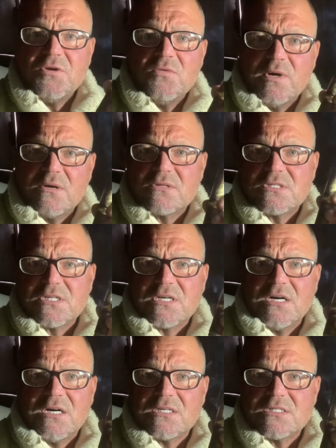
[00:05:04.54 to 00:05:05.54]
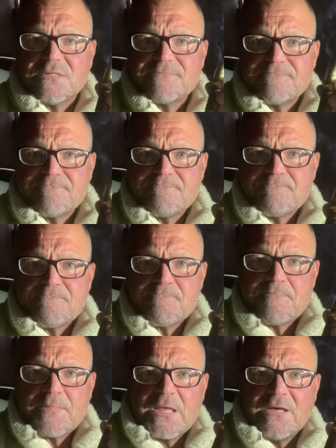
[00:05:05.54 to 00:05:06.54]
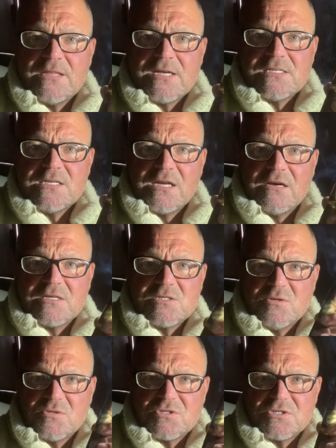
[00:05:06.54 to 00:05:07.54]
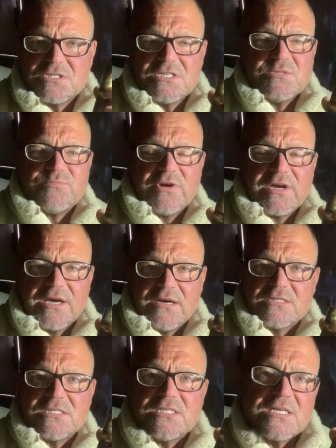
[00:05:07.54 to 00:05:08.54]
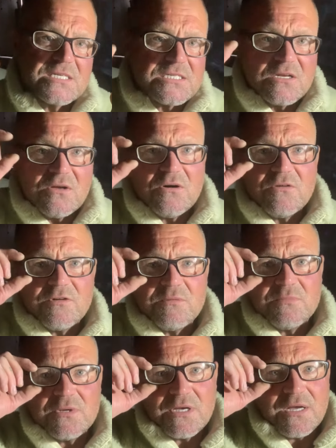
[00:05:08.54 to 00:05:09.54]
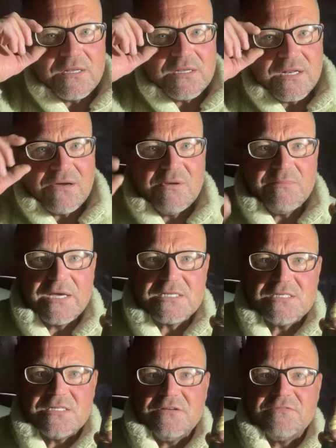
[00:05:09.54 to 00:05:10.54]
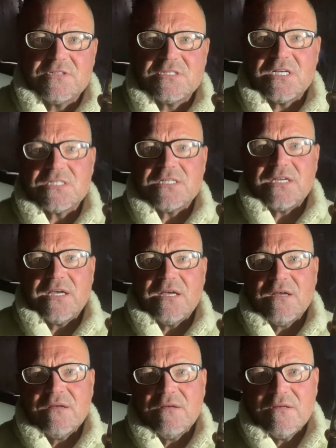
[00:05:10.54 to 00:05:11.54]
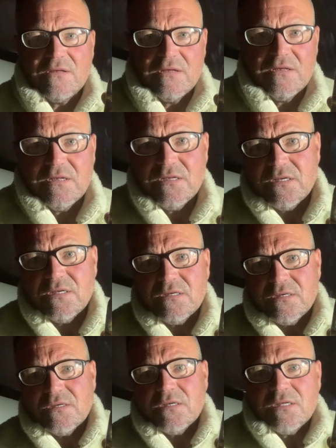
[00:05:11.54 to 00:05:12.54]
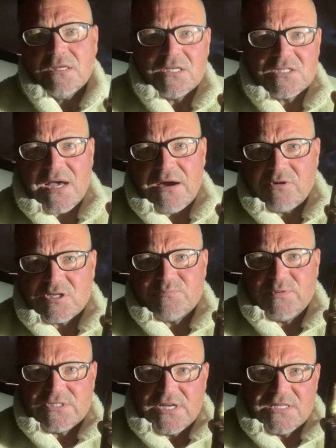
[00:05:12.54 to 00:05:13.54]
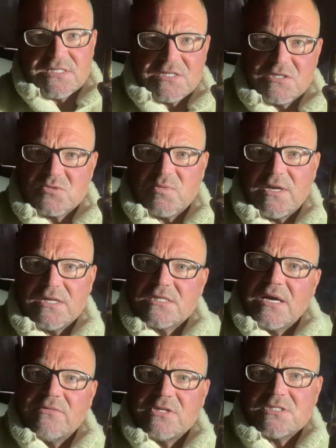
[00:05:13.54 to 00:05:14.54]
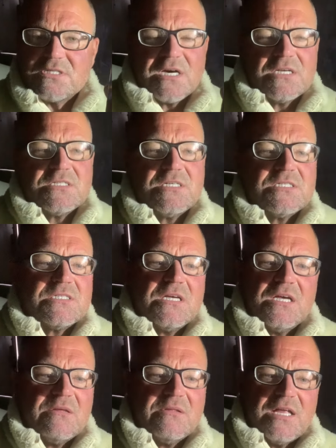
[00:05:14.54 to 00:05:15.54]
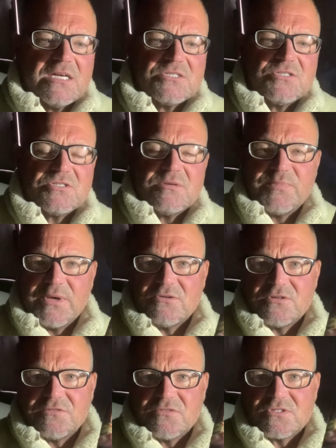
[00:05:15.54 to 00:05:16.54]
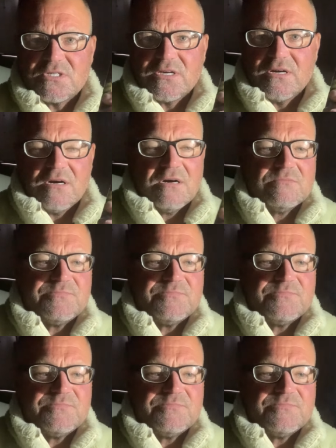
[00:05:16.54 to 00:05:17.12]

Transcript: World cigars. And that, you know, that's not just these brick houses, that's a lot of them. And, you know, it makes a difference, doesn't it? It's how it's presented as well as how it's tasted, isn't it? And that's just a beautiful cigar.